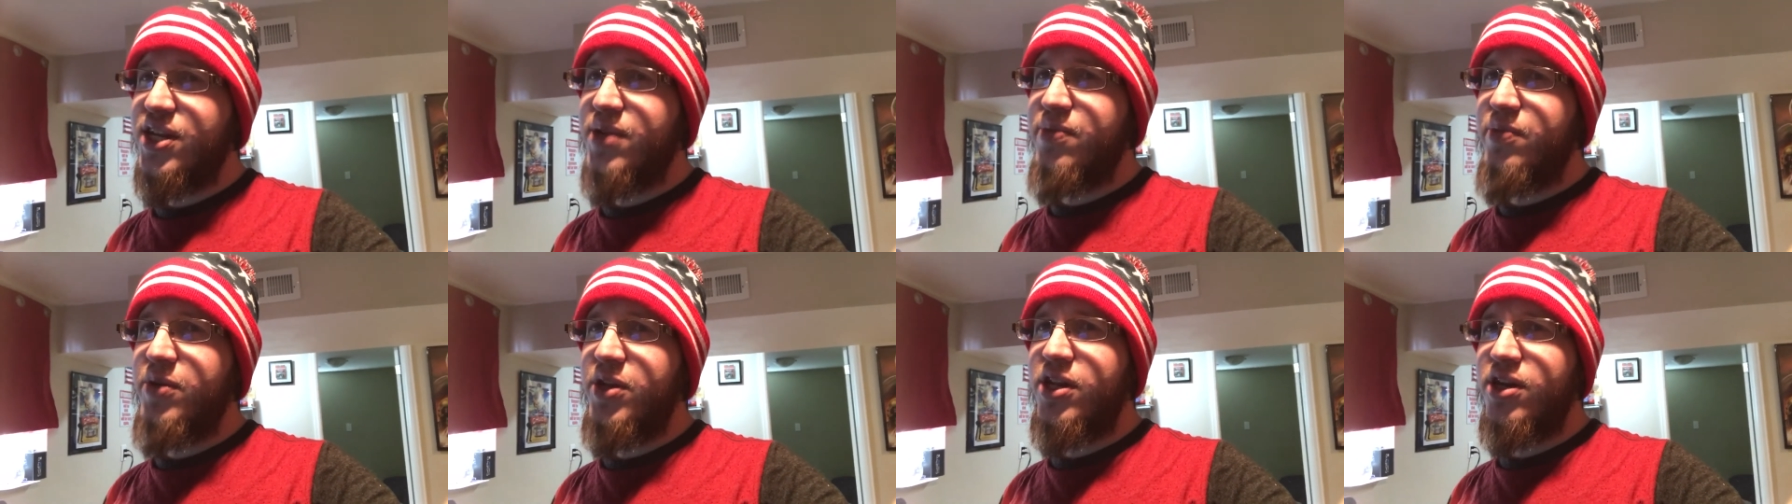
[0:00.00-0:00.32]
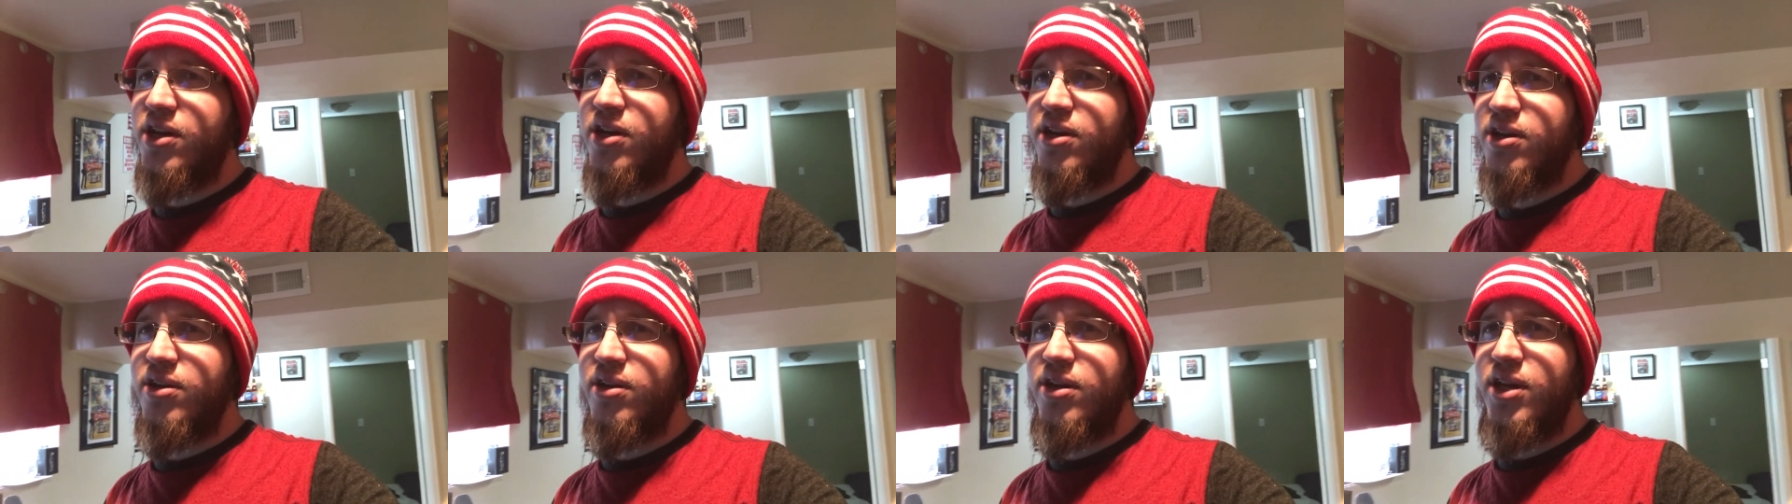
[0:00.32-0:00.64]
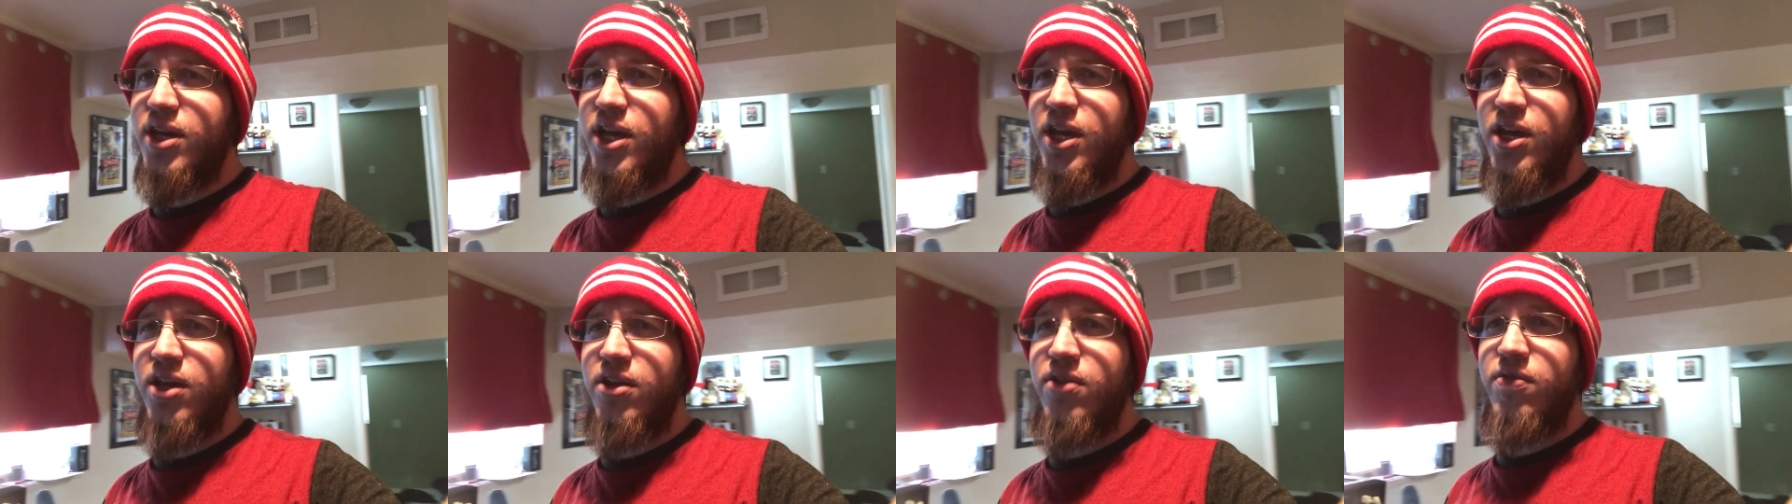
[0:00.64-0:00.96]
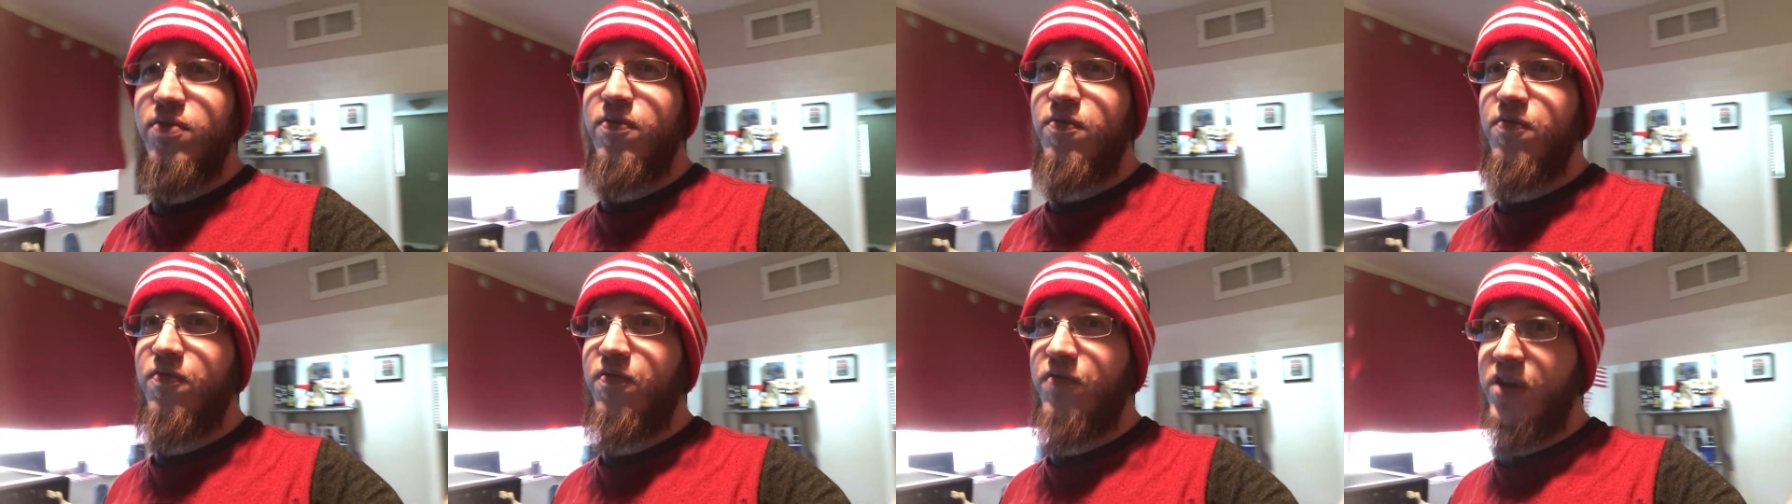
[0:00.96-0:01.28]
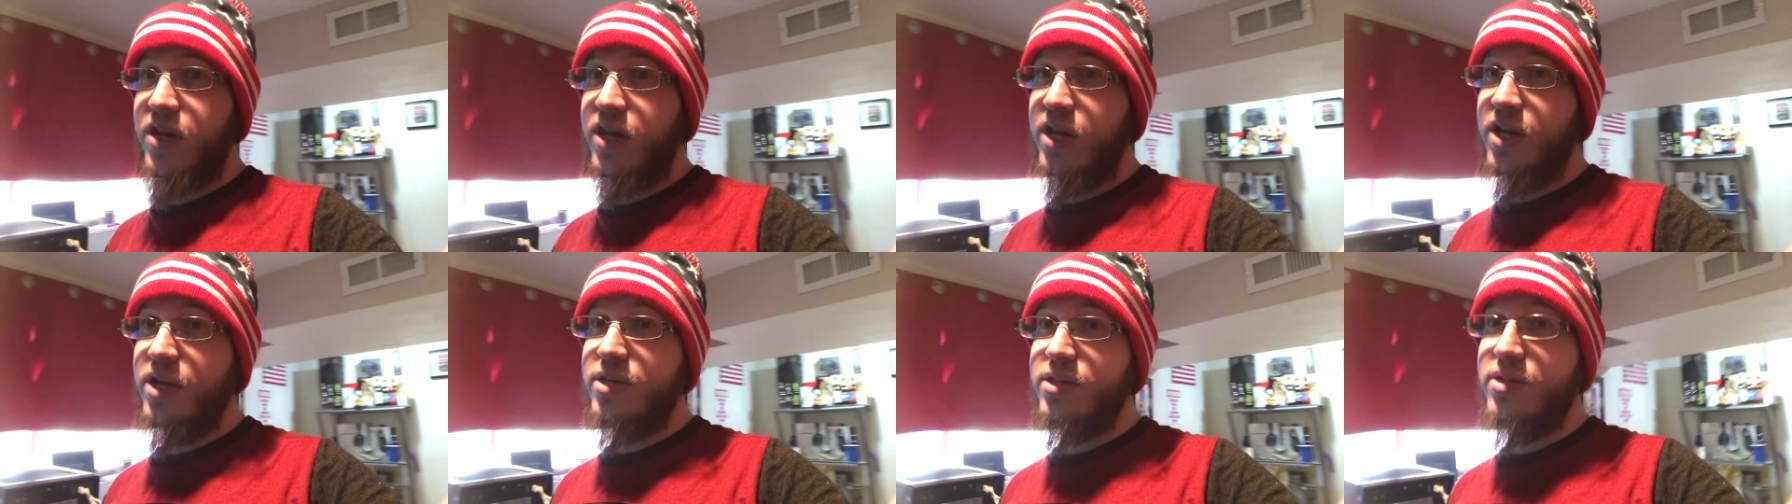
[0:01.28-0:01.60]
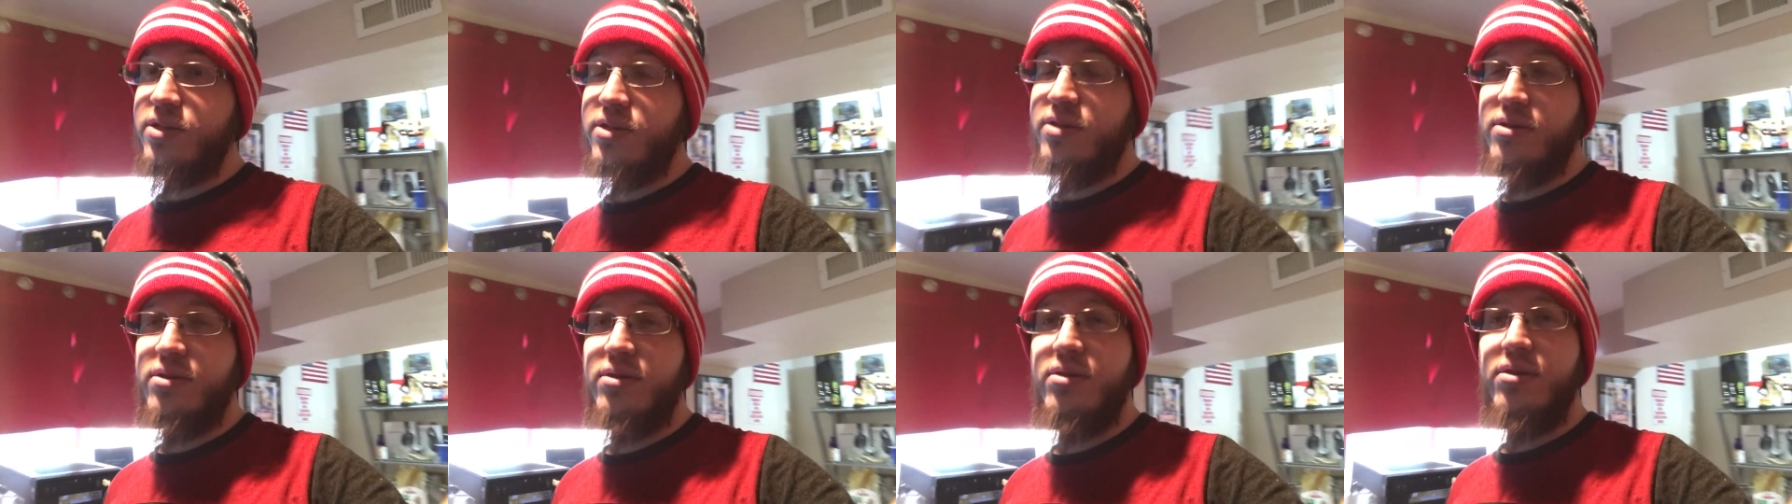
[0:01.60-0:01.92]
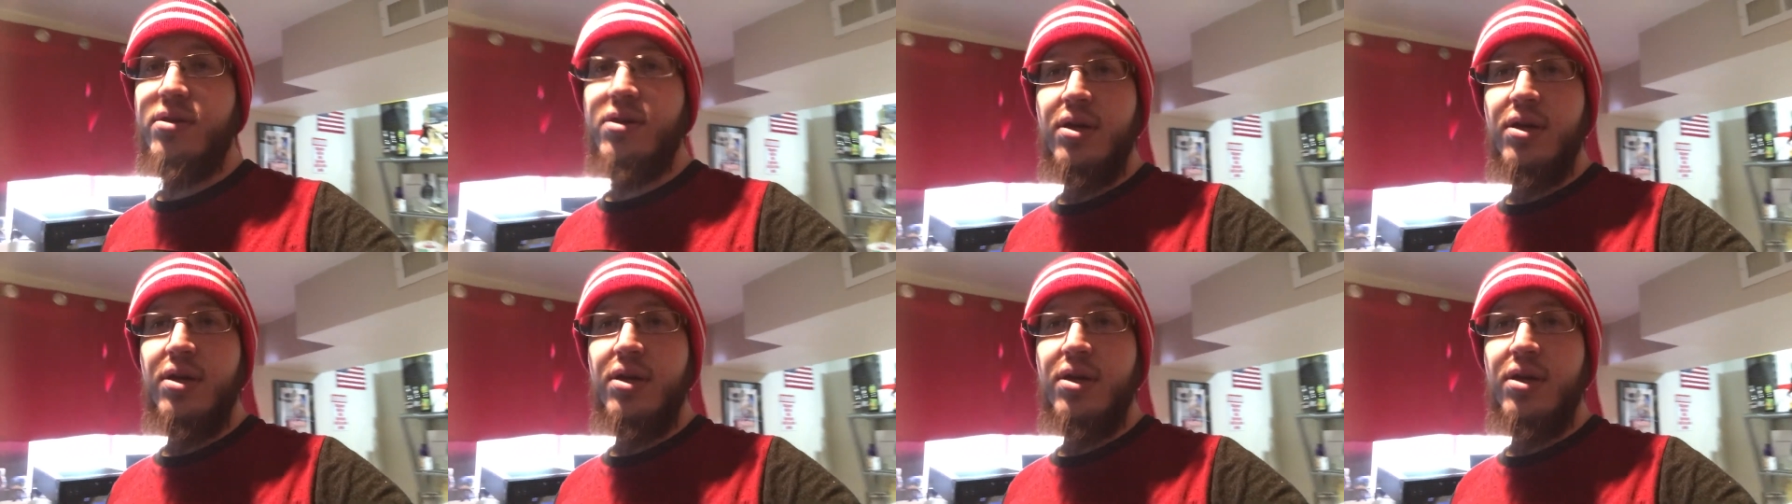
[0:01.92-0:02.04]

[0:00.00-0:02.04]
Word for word: to be done in Phoenix,